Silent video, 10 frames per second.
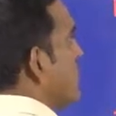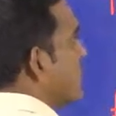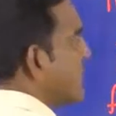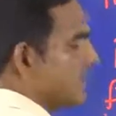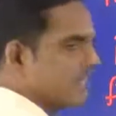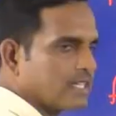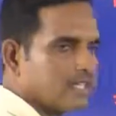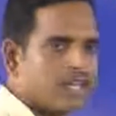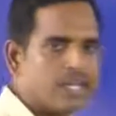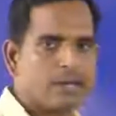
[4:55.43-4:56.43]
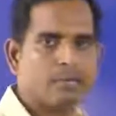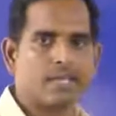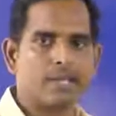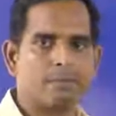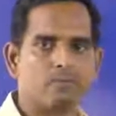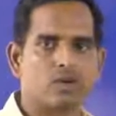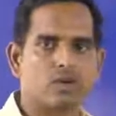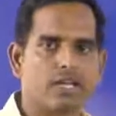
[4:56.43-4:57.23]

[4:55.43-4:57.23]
under a single name A.